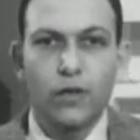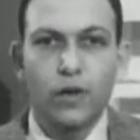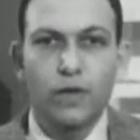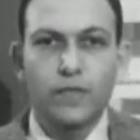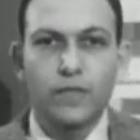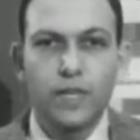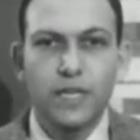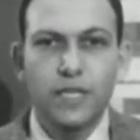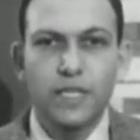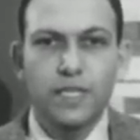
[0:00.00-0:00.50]
You
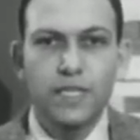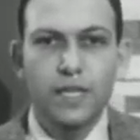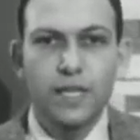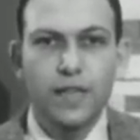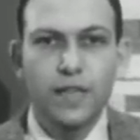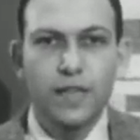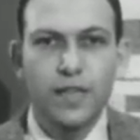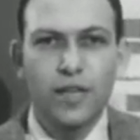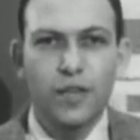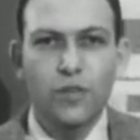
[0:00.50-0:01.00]
have just
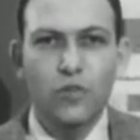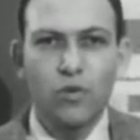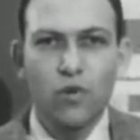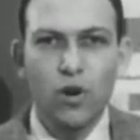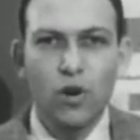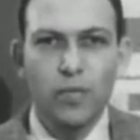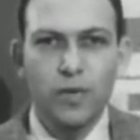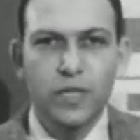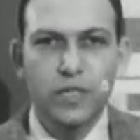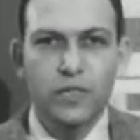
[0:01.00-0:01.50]
seen the
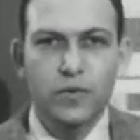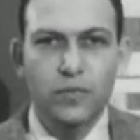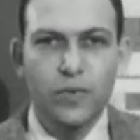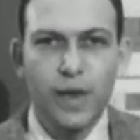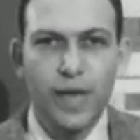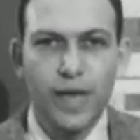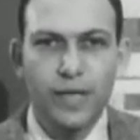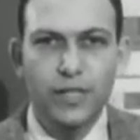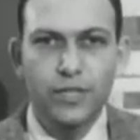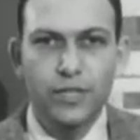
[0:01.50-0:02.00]
enormous
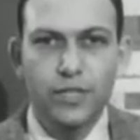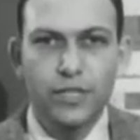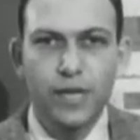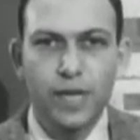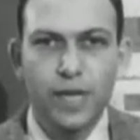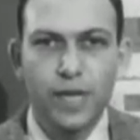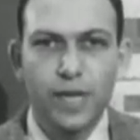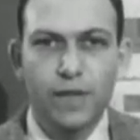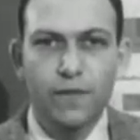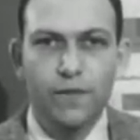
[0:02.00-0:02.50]
range
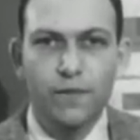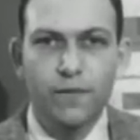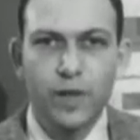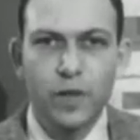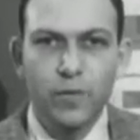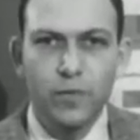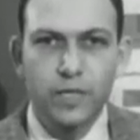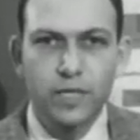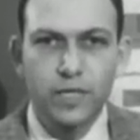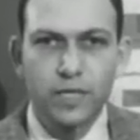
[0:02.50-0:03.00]
in
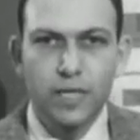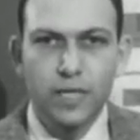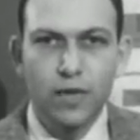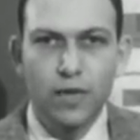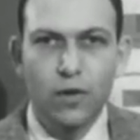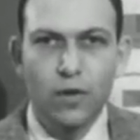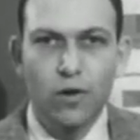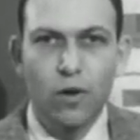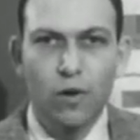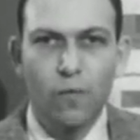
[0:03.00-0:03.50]

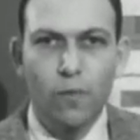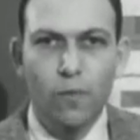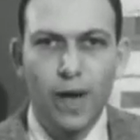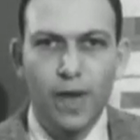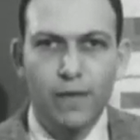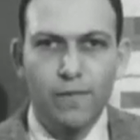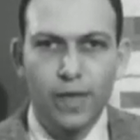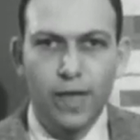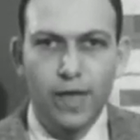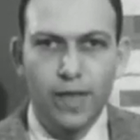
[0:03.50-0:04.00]
frequency or
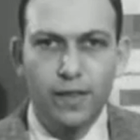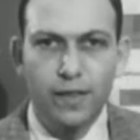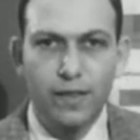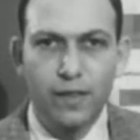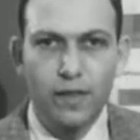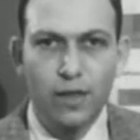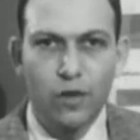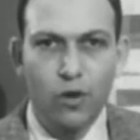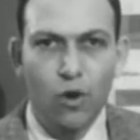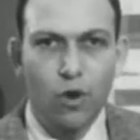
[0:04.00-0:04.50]
wavelength
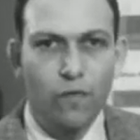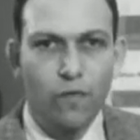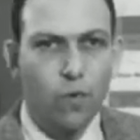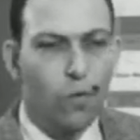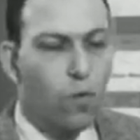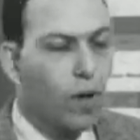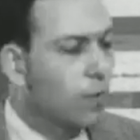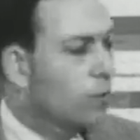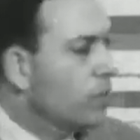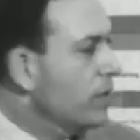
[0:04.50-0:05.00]

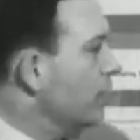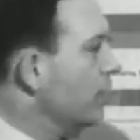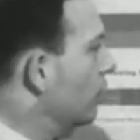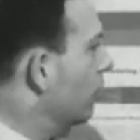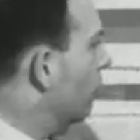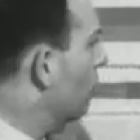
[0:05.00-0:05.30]
over what we